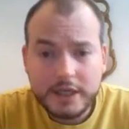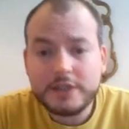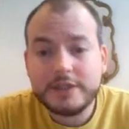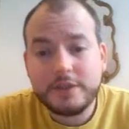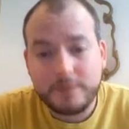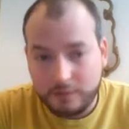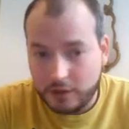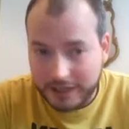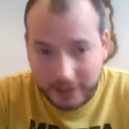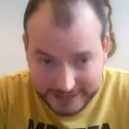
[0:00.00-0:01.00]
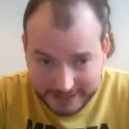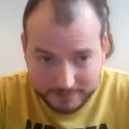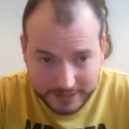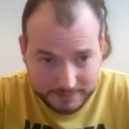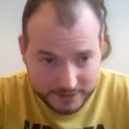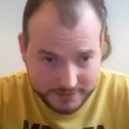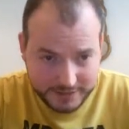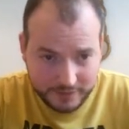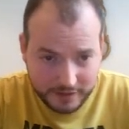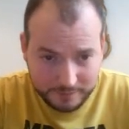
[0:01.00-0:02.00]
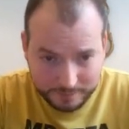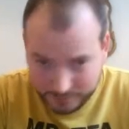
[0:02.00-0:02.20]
So he took with the rook, and I didn't play bishop c5.